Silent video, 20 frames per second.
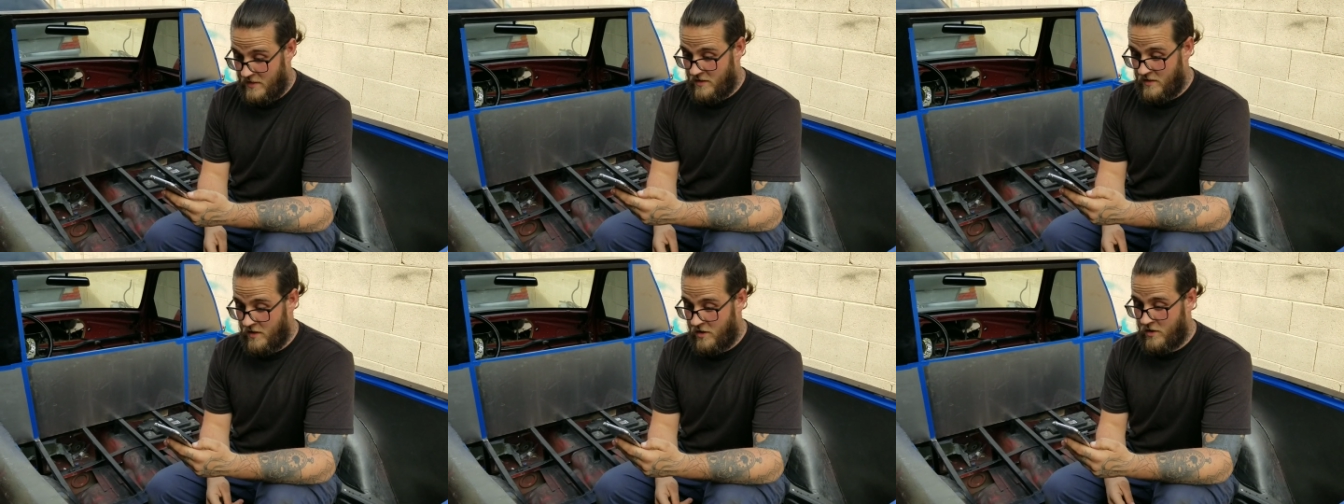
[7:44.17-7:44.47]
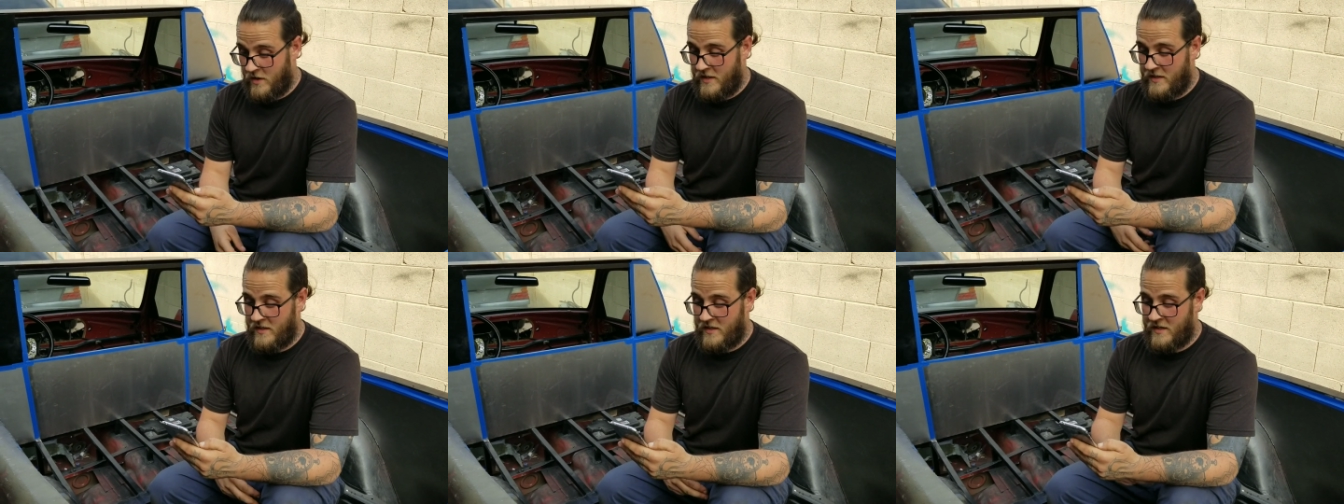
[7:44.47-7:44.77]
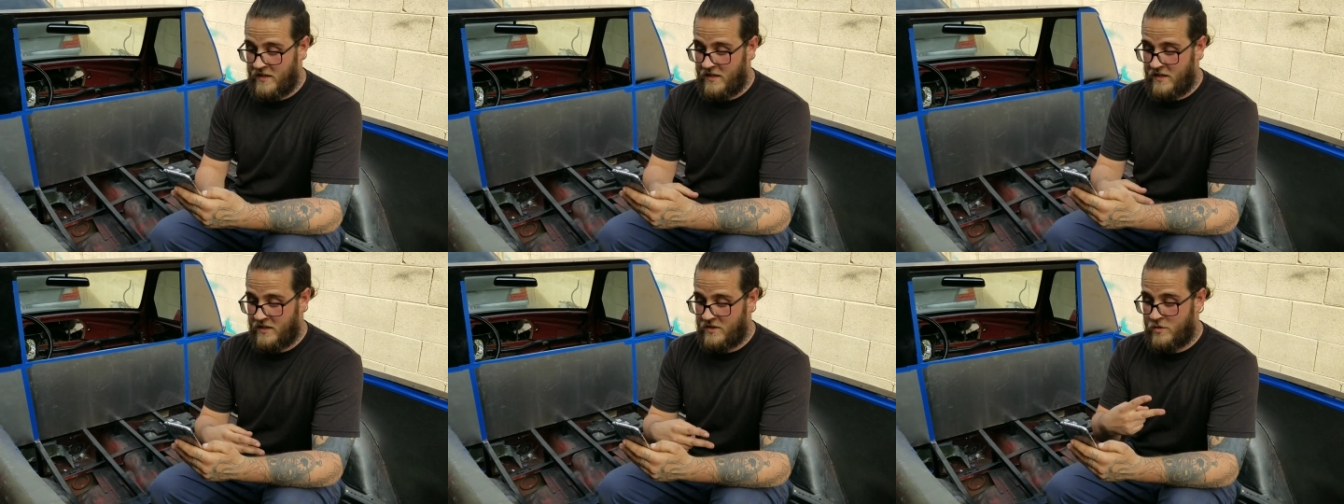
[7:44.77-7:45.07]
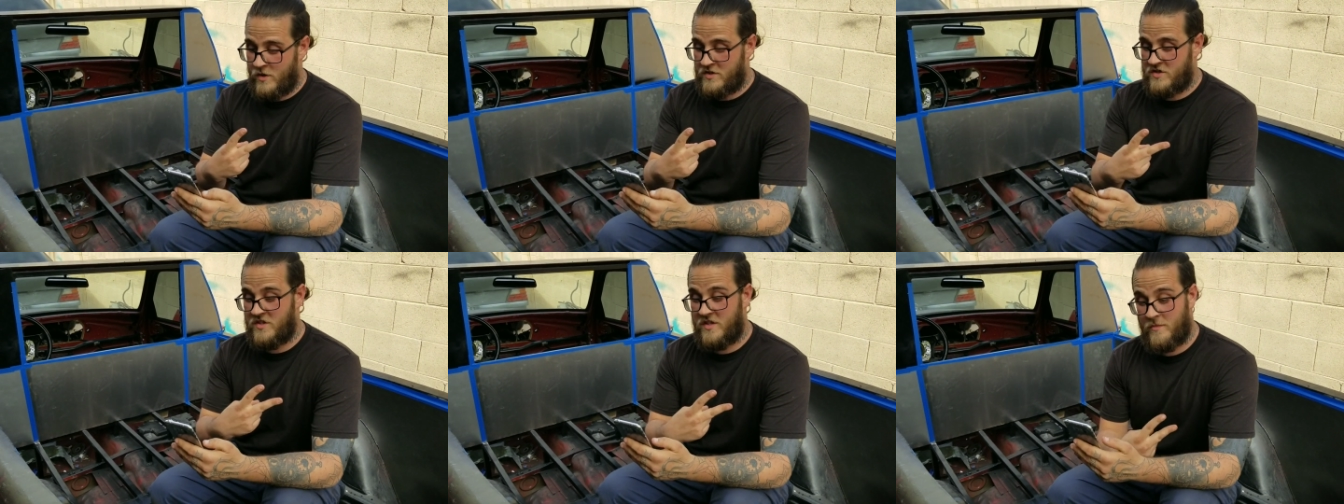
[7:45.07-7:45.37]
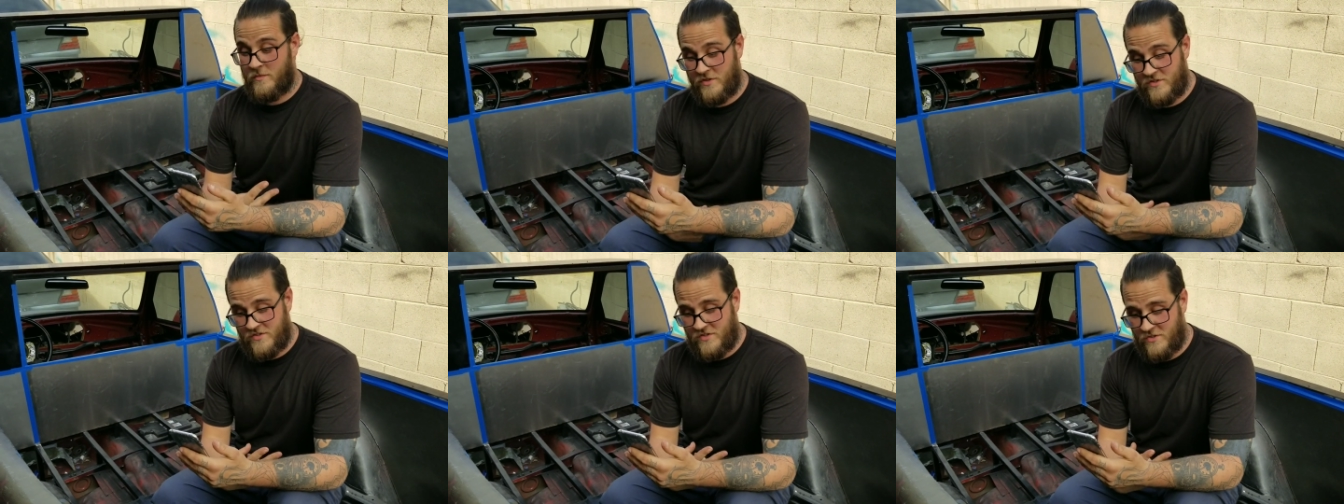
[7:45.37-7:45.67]
All right. Question
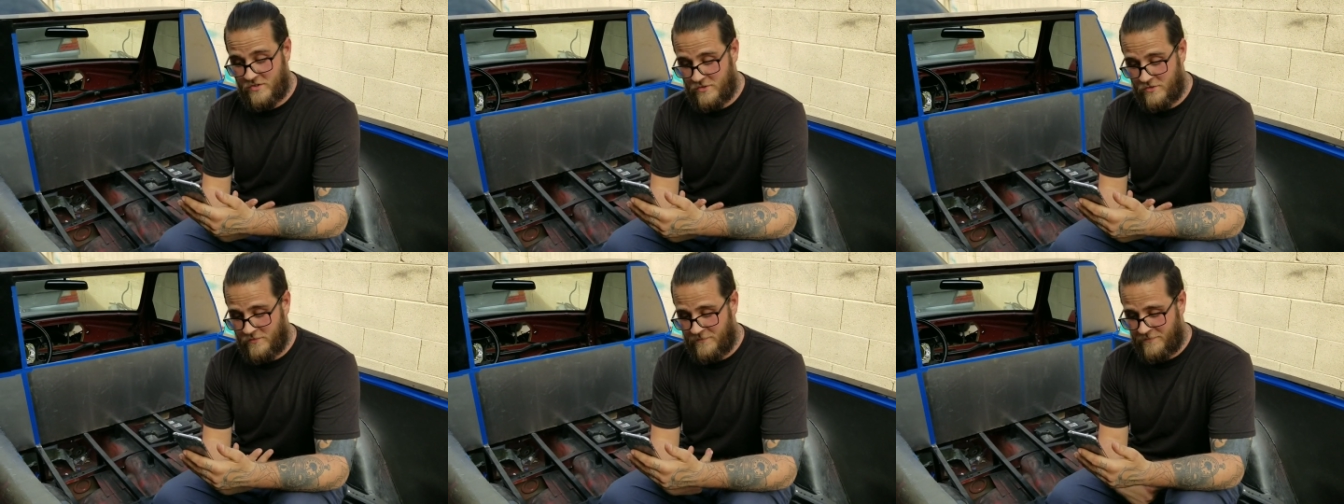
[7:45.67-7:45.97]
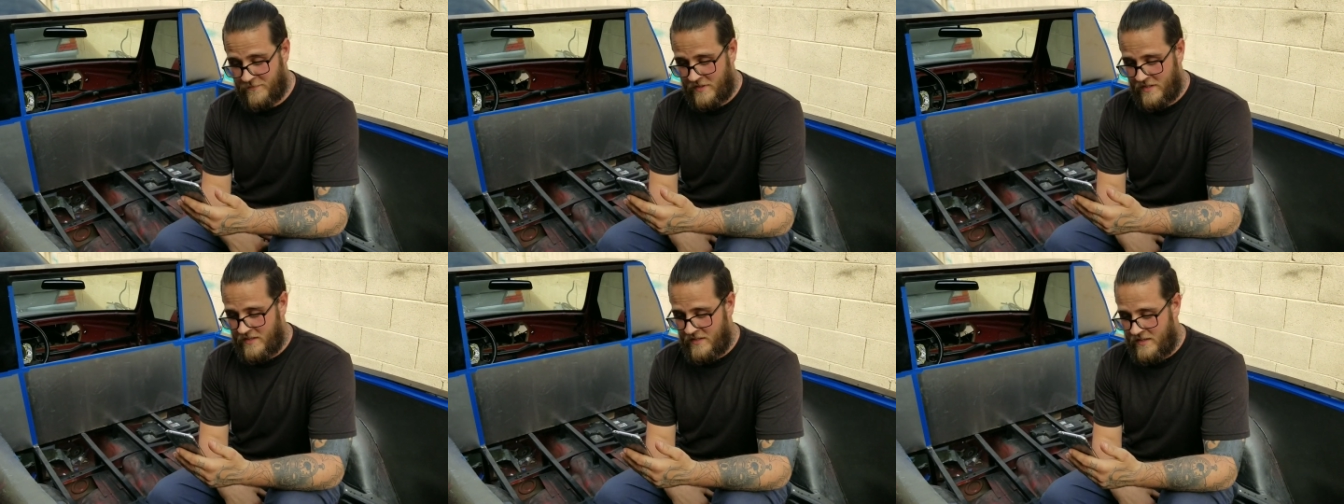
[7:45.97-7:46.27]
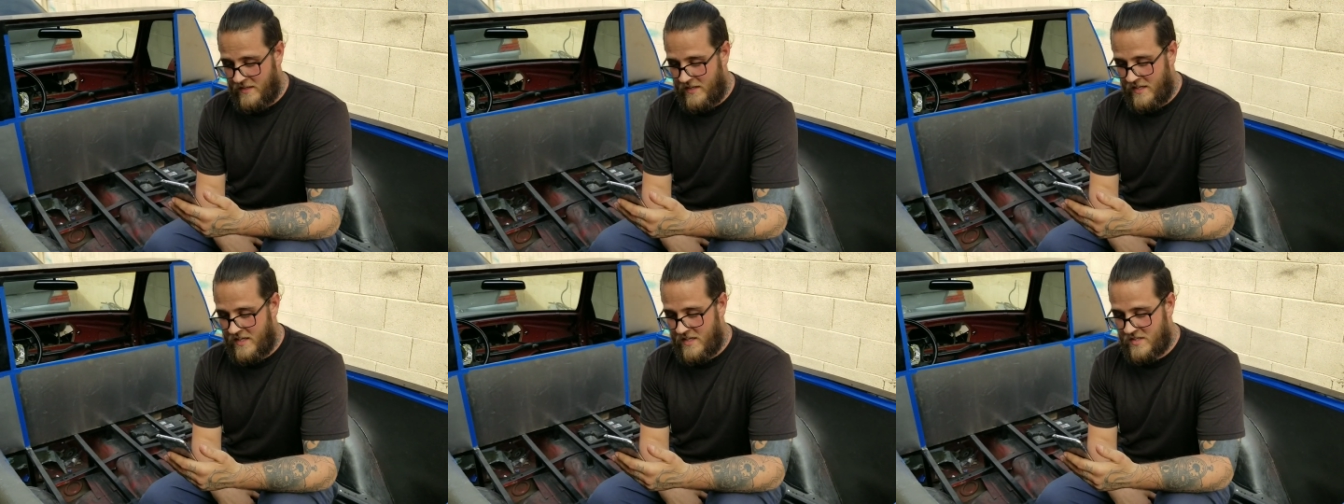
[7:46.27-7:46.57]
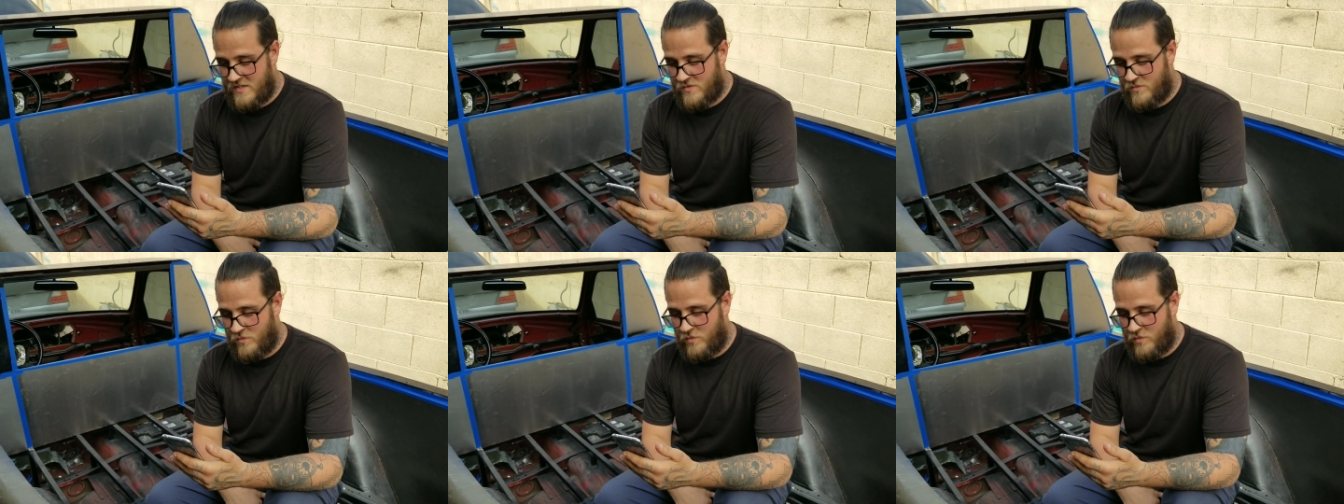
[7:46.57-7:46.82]
number 2 is,